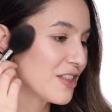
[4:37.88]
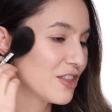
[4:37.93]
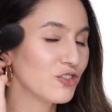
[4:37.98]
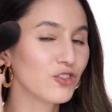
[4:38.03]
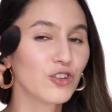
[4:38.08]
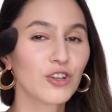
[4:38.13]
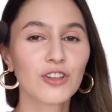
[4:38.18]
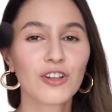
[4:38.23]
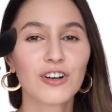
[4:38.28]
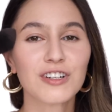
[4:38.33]
the
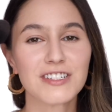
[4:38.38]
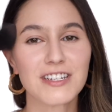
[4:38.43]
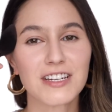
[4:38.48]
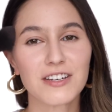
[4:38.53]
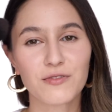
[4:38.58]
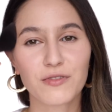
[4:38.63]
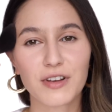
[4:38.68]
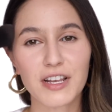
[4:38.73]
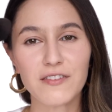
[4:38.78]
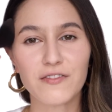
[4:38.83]
too long
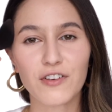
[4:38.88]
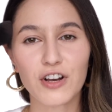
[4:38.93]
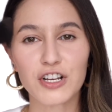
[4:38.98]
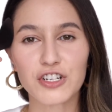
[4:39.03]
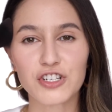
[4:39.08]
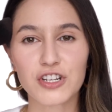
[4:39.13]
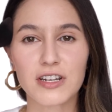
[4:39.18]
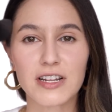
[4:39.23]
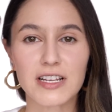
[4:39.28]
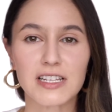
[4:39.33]
didn't read
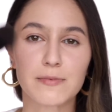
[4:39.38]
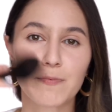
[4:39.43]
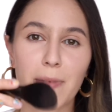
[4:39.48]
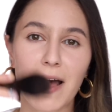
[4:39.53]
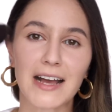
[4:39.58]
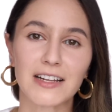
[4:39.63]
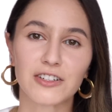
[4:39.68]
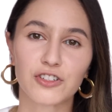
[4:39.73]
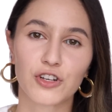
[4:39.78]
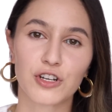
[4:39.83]
version is
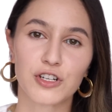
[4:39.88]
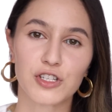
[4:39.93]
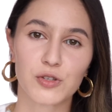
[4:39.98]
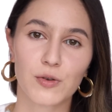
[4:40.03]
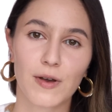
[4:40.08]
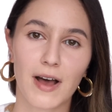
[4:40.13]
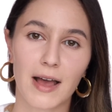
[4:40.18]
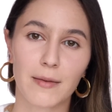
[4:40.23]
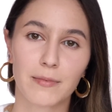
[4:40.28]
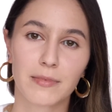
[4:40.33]
pat, don't
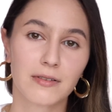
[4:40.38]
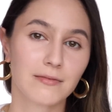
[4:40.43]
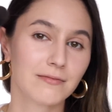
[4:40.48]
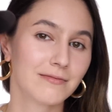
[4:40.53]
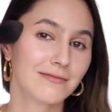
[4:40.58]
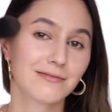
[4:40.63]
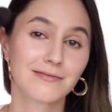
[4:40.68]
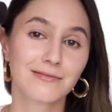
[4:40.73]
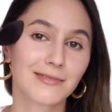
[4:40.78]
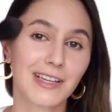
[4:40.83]
swipe.
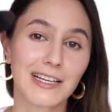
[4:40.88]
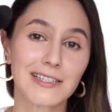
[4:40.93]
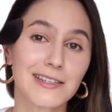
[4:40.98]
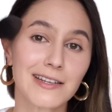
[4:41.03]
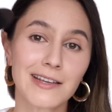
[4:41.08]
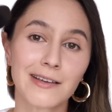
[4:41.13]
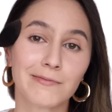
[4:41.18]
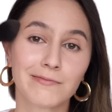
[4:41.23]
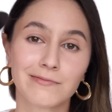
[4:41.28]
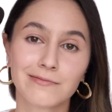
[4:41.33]
That's
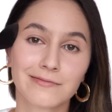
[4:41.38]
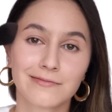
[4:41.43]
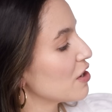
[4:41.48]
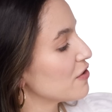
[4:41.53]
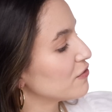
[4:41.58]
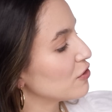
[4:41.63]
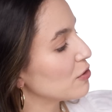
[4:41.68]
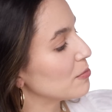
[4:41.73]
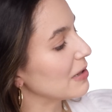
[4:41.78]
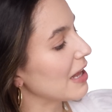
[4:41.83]
it.
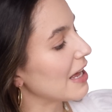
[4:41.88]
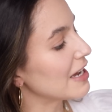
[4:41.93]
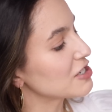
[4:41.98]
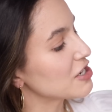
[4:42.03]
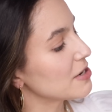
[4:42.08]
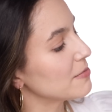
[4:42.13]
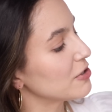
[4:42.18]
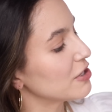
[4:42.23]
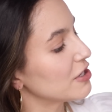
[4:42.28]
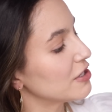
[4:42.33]
For blush,
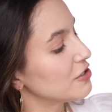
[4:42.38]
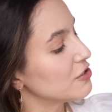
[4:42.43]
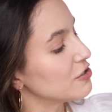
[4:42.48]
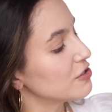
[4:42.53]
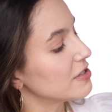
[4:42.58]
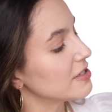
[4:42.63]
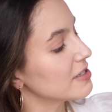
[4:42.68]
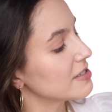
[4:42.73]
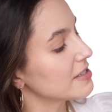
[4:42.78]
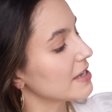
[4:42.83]
I'm gonna do
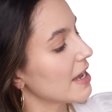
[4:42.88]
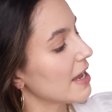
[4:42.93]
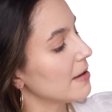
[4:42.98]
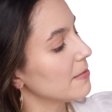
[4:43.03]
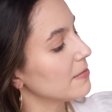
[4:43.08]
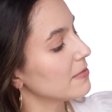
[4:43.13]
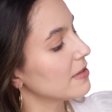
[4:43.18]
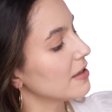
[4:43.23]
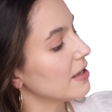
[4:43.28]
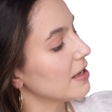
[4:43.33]
the
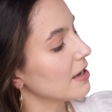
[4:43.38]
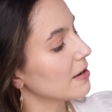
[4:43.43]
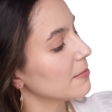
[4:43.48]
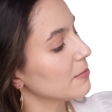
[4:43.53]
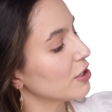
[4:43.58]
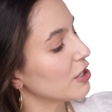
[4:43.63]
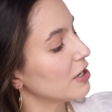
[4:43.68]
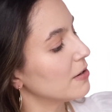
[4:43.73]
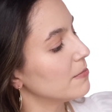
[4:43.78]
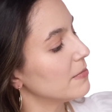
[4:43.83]
same thing. I'm
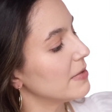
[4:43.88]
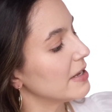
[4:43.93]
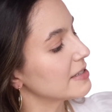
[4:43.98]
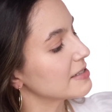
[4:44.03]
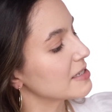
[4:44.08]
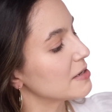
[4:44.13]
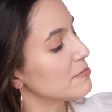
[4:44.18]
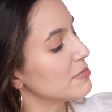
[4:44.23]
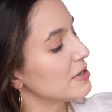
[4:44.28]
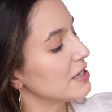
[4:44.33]
gonna
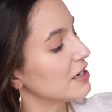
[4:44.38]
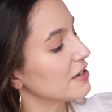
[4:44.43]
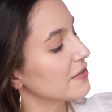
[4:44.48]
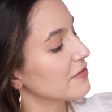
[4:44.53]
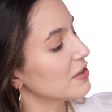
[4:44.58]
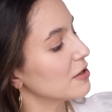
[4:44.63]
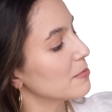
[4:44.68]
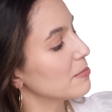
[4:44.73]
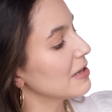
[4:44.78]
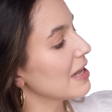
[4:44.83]
mix a bit
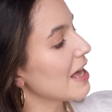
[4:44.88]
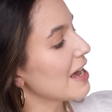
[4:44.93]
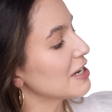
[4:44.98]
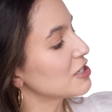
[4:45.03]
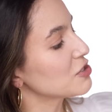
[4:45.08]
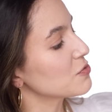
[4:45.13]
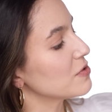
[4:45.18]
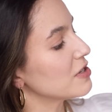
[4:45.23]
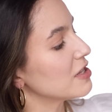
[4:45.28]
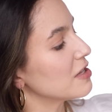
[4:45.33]
of the
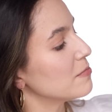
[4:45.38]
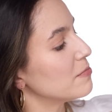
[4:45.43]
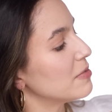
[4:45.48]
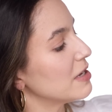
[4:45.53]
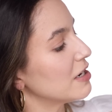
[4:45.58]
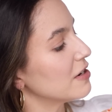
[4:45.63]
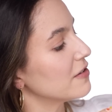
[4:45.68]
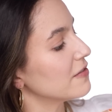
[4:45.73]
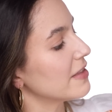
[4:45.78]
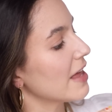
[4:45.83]
blush with a
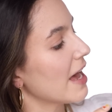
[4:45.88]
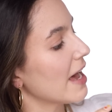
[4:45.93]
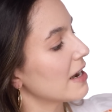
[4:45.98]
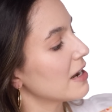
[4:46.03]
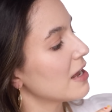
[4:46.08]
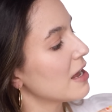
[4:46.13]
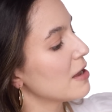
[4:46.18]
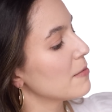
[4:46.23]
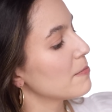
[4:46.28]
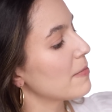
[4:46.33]
bit of that
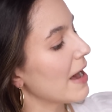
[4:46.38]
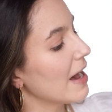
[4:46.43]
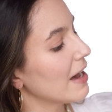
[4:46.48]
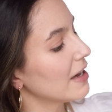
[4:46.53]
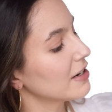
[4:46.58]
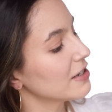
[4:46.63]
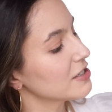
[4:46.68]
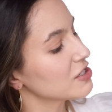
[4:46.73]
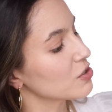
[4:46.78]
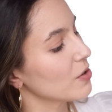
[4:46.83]

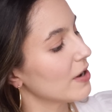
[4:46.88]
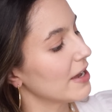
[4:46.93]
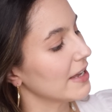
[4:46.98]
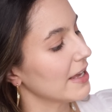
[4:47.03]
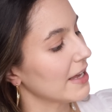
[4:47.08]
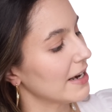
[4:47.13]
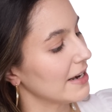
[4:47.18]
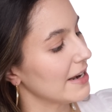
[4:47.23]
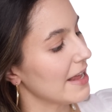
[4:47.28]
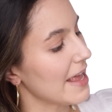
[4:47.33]
powder so I
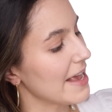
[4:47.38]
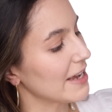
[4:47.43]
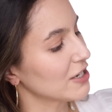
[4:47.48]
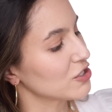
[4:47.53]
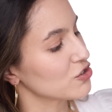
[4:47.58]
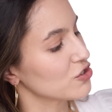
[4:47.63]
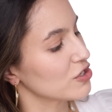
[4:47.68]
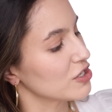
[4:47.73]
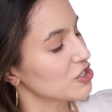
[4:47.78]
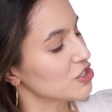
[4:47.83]
get an
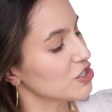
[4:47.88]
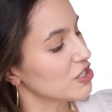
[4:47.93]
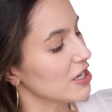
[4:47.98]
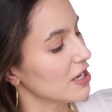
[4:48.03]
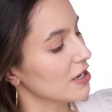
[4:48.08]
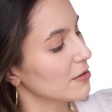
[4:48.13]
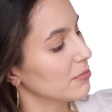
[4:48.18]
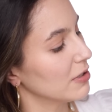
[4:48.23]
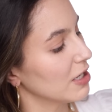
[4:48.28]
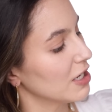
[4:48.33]
extra
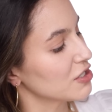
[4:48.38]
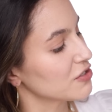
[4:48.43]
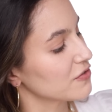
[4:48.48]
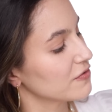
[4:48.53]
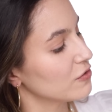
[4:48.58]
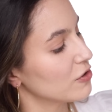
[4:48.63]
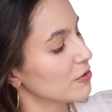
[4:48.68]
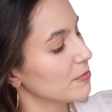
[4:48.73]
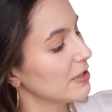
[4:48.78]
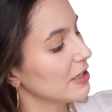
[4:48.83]
sheer blush
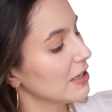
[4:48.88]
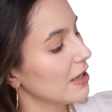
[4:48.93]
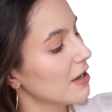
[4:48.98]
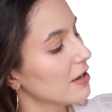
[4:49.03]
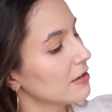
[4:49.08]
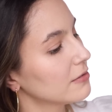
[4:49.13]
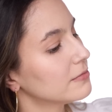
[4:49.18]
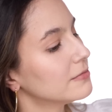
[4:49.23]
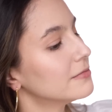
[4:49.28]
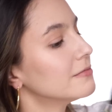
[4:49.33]
formula.